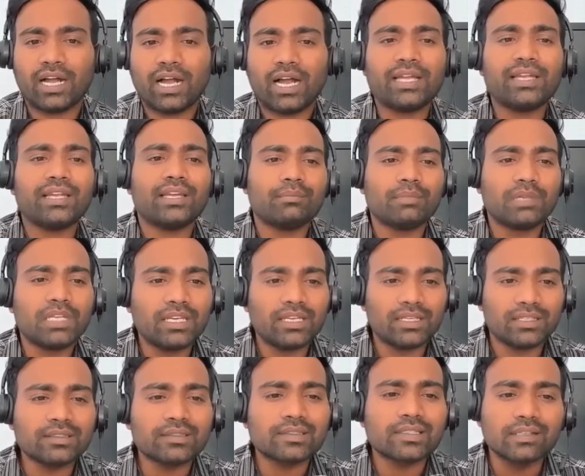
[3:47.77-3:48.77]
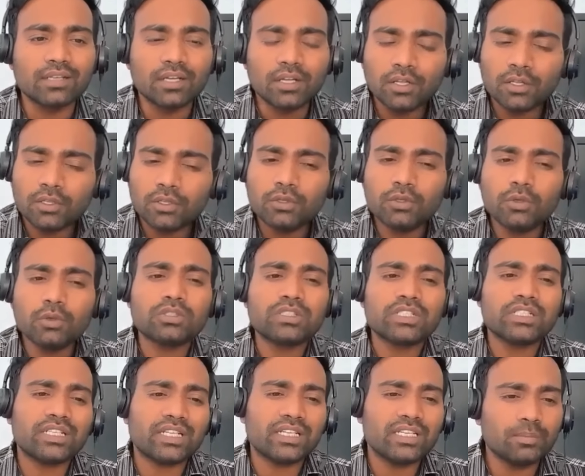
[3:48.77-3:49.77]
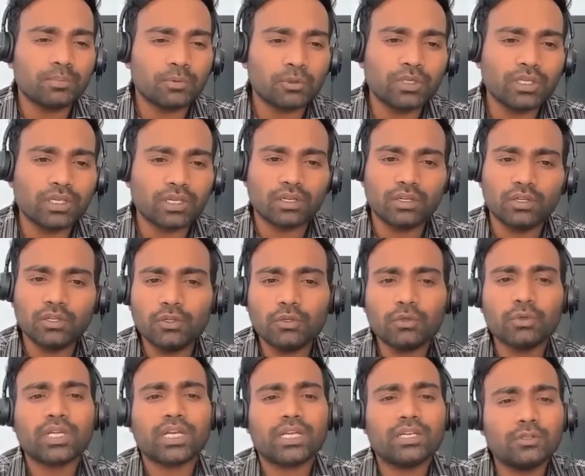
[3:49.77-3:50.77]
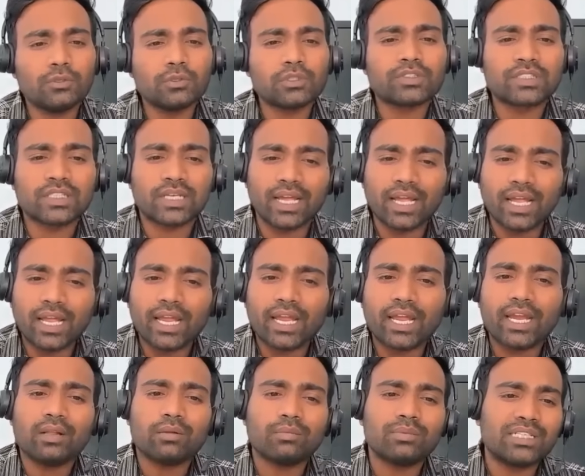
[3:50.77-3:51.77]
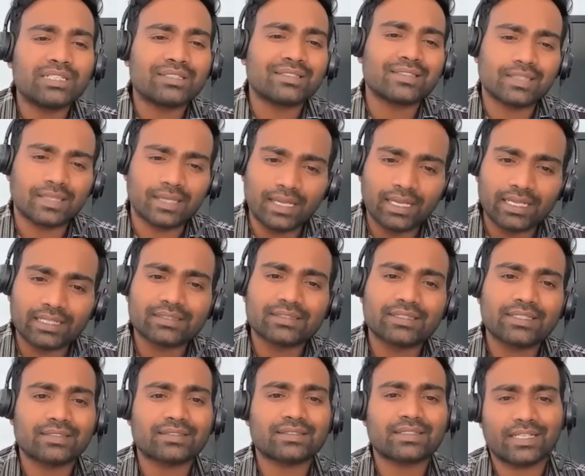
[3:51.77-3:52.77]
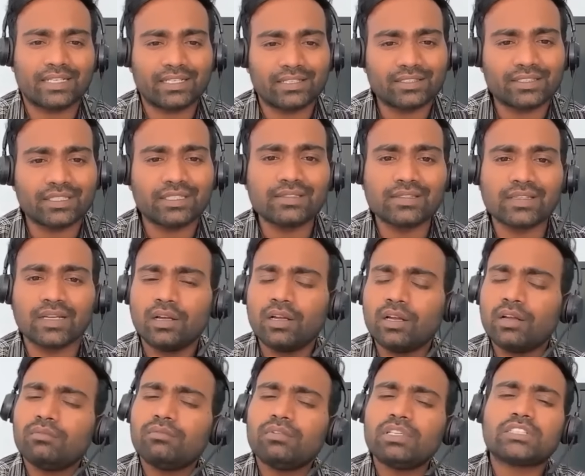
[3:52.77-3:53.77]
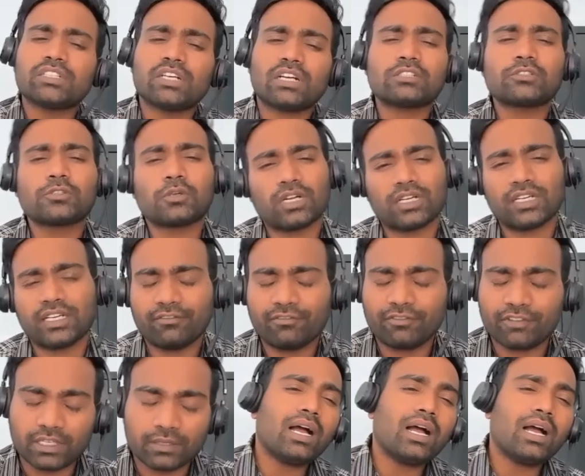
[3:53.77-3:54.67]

IAM keys, using Teleport, you can use AWS STS credentials, which are short-lived.